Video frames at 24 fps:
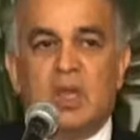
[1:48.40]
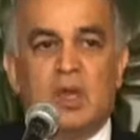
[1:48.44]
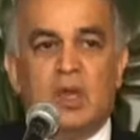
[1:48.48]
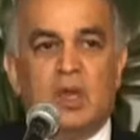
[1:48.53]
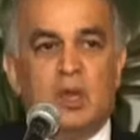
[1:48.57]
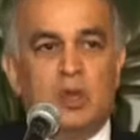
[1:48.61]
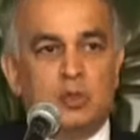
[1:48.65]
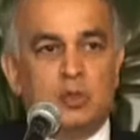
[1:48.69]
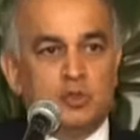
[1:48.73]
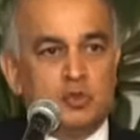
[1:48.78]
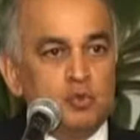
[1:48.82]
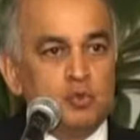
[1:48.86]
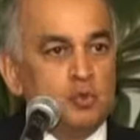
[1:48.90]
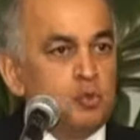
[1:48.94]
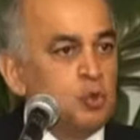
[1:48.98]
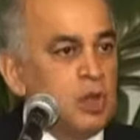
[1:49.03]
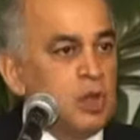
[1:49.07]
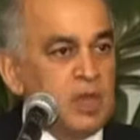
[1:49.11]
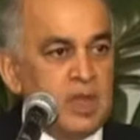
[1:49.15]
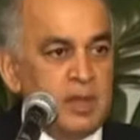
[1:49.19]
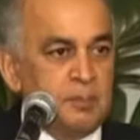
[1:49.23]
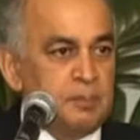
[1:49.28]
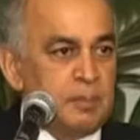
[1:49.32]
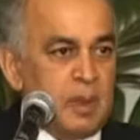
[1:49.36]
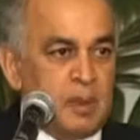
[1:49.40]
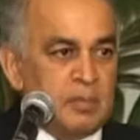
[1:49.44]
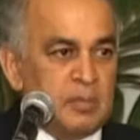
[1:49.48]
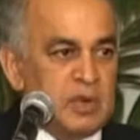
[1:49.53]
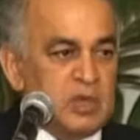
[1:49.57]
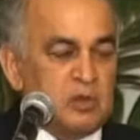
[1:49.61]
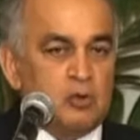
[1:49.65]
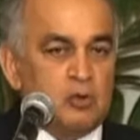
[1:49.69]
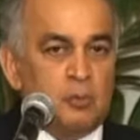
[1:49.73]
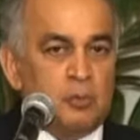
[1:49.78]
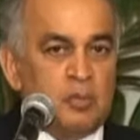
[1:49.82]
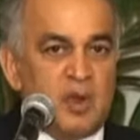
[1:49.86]
to a
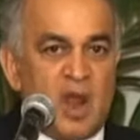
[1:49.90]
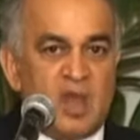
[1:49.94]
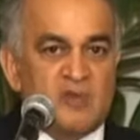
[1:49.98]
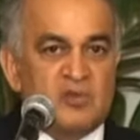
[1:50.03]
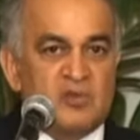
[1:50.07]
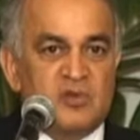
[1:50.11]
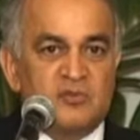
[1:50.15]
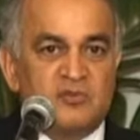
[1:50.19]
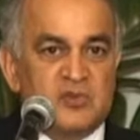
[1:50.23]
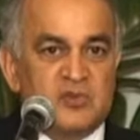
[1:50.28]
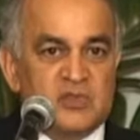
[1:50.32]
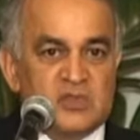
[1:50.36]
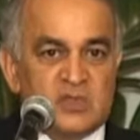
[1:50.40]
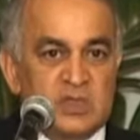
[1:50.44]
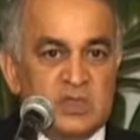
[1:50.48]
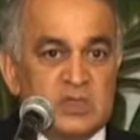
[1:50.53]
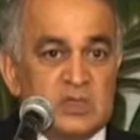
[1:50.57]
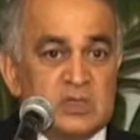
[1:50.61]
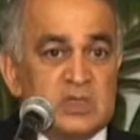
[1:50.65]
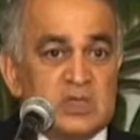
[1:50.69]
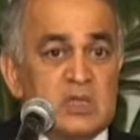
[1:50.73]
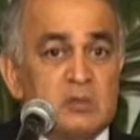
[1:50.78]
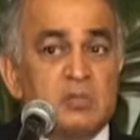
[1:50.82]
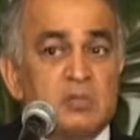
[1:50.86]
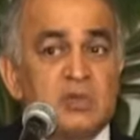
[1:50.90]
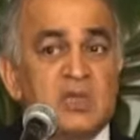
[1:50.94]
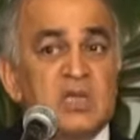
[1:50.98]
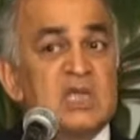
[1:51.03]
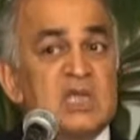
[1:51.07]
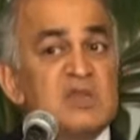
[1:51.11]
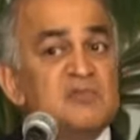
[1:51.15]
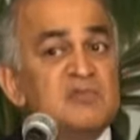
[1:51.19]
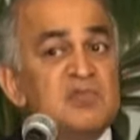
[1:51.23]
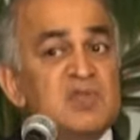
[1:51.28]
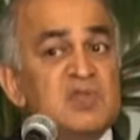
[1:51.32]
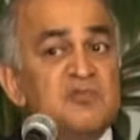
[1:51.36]
public or a private facility, but
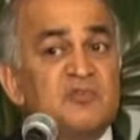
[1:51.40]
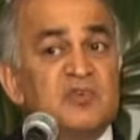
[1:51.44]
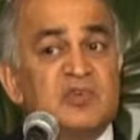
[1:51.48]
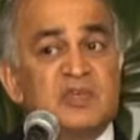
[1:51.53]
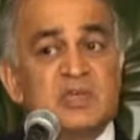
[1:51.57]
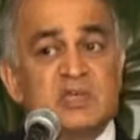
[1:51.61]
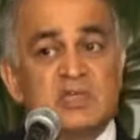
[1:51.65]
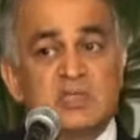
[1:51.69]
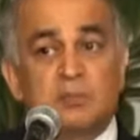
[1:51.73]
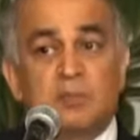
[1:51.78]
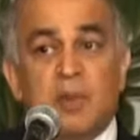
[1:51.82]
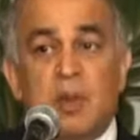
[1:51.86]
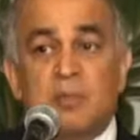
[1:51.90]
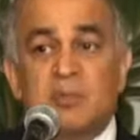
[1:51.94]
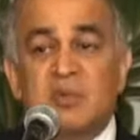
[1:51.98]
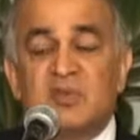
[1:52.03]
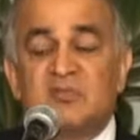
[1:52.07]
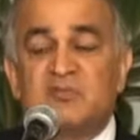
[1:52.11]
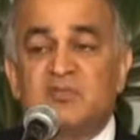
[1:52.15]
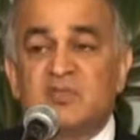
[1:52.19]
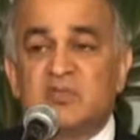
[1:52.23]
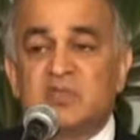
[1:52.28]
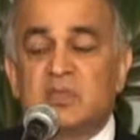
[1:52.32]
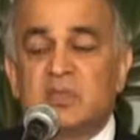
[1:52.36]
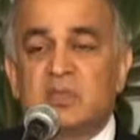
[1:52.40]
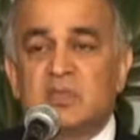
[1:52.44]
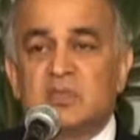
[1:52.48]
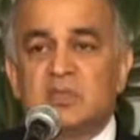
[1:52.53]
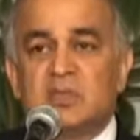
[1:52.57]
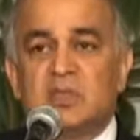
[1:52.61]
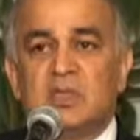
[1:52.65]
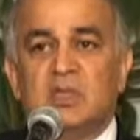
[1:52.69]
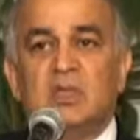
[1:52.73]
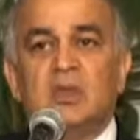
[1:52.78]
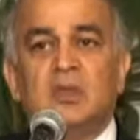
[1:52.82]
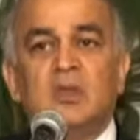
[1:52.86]
even if it is a public facility,